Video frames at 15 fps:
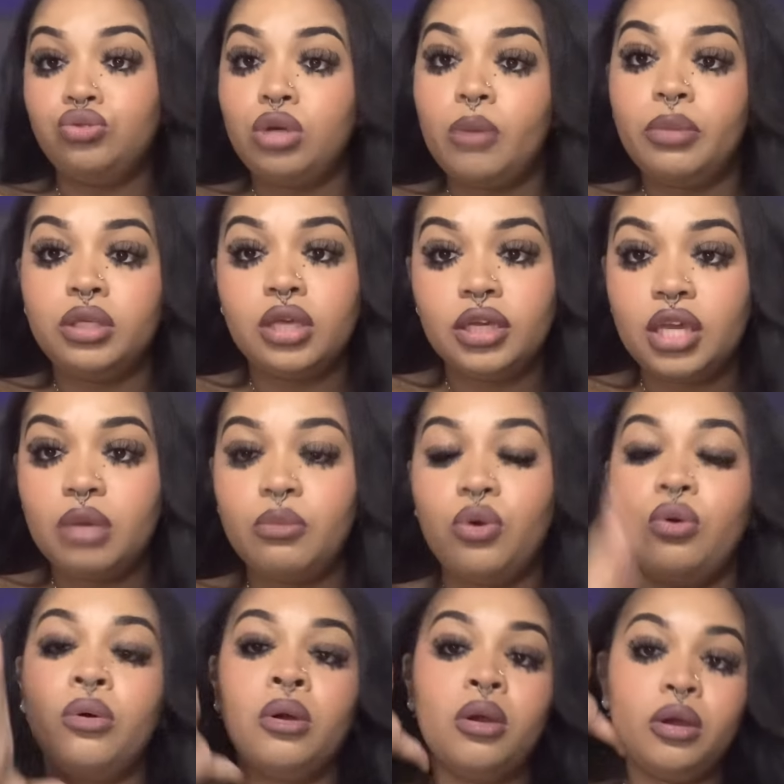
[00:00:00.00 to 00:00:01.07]
you could be cooking
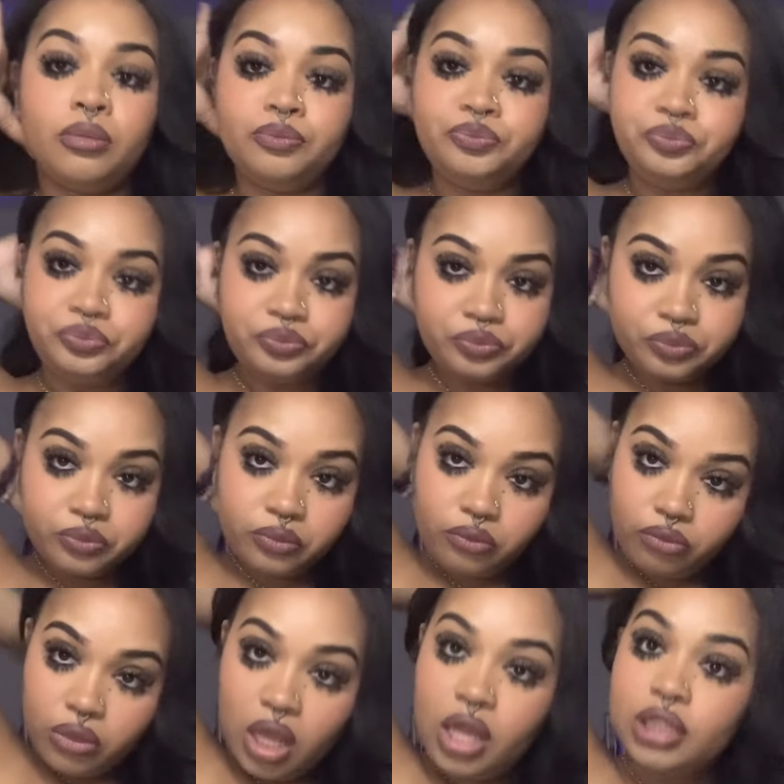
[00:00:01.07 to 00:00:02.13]
more,
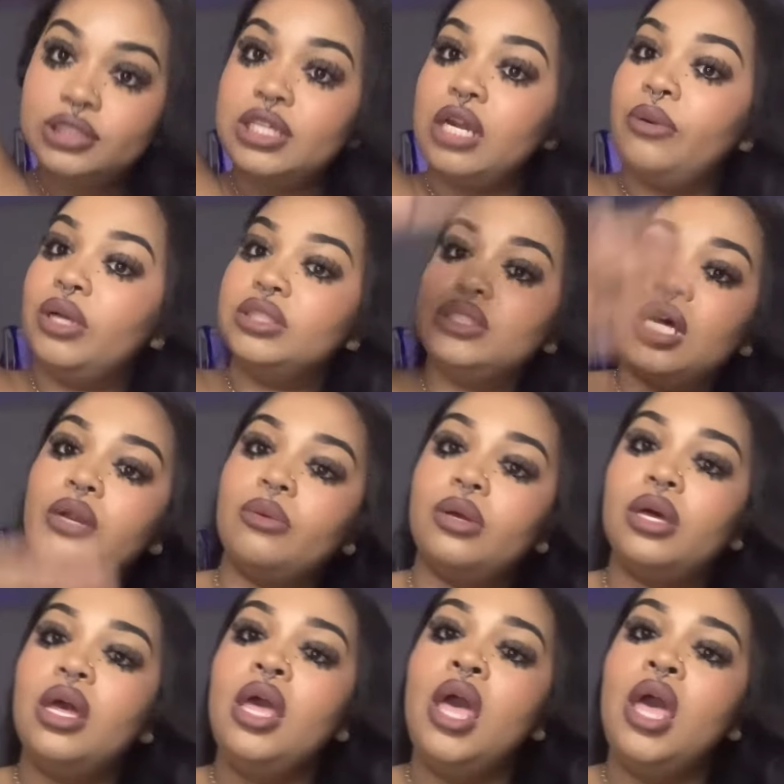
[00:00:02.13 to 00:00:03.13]
etc., etc.